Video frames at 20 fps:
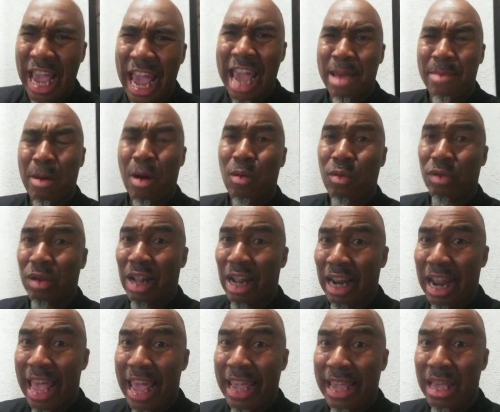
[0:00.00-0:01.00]
game on
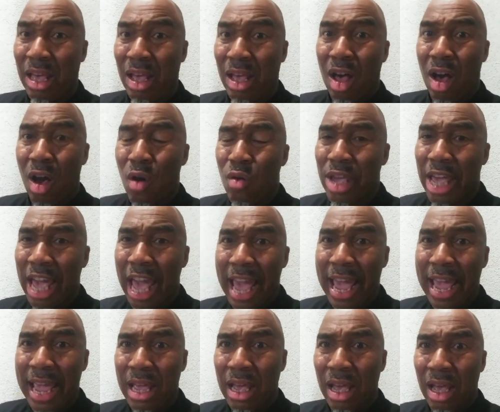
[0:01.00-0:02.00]
clay,
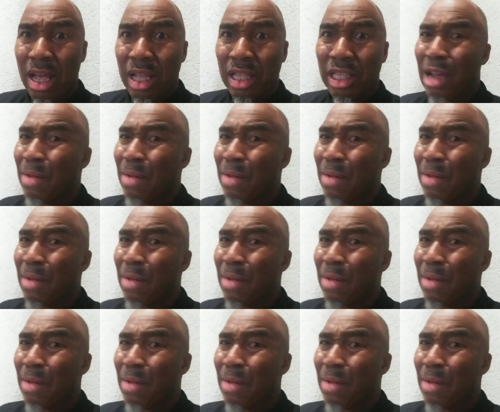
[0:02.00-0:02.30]
okay?